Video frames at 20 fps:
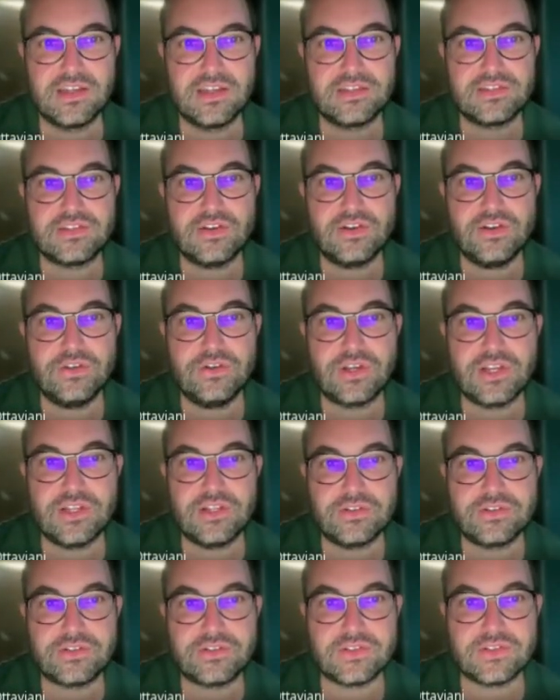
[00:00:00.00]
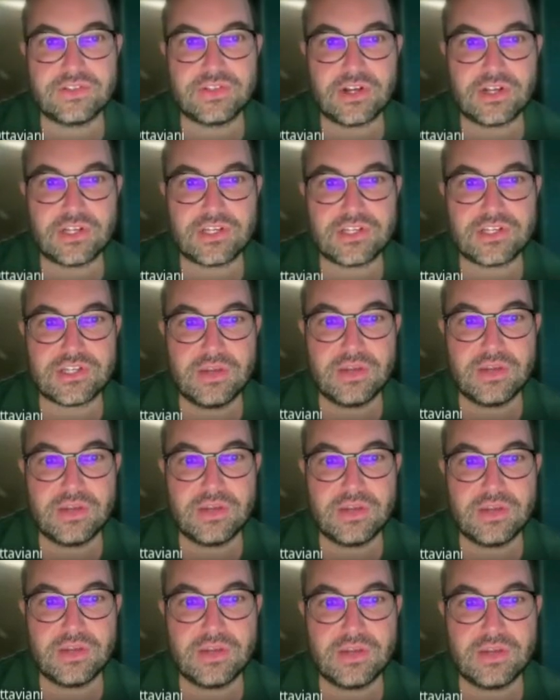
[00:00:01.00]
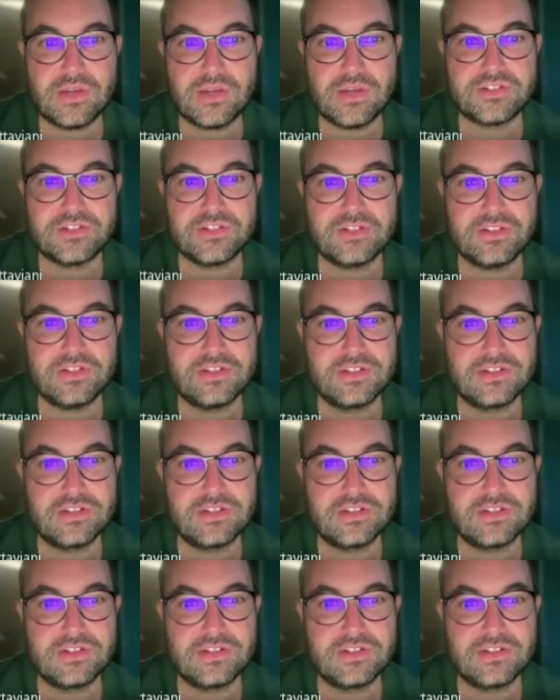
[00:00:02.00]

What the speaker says: So you can also search them by function.